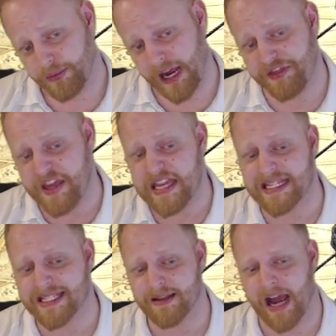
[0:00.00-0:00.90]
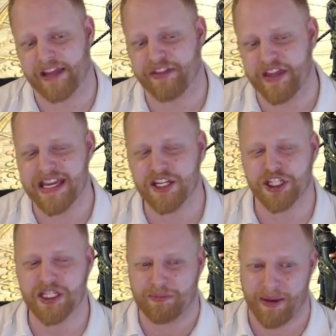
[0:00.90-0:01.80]
I think
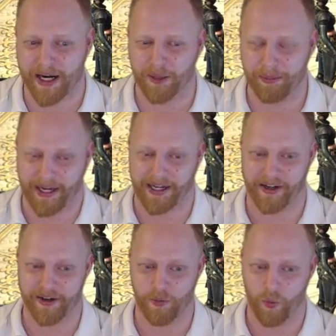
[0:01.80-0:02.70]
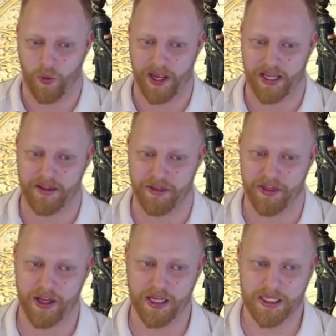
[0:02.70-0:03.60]
she's better paired
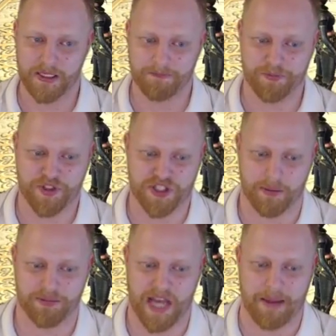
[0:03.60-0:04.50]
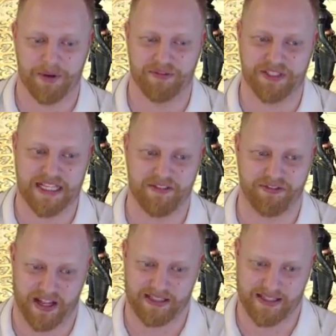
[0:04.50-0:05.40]
with some type of
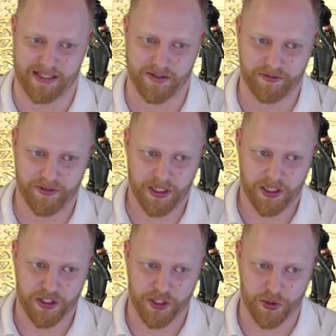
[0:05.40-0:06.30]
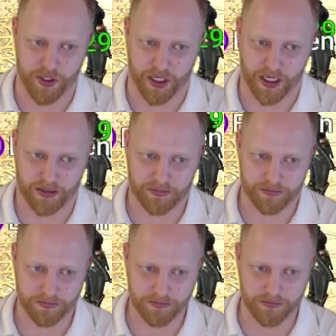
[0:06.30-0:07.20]
defensive nuker,
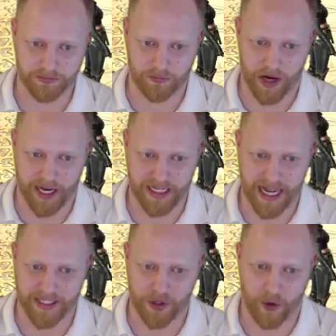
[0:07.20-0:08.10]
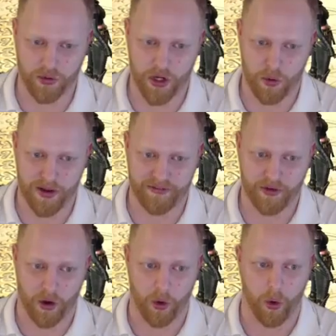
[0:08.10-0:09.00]
right? I don't know if...
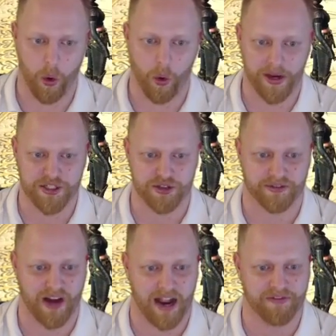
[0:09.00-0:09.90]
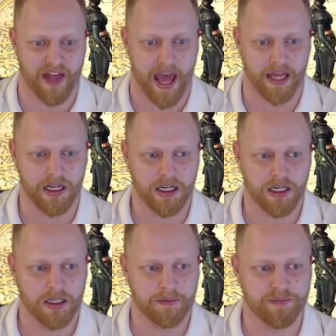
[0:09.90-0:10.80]
Oh, he survived that.
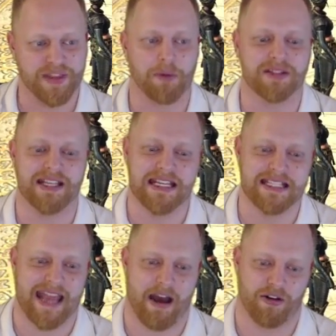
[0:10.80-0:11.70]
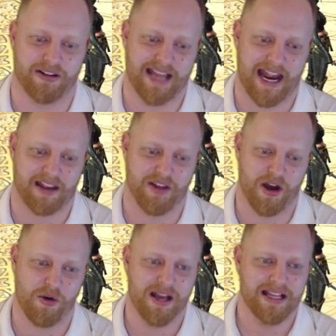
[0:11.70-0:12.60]
That was his counterattack,
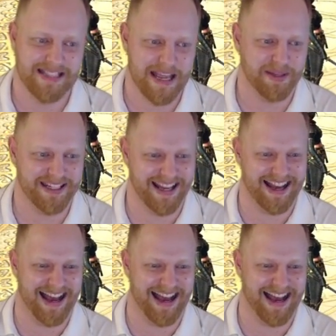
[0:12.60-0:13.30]
though. Damn it.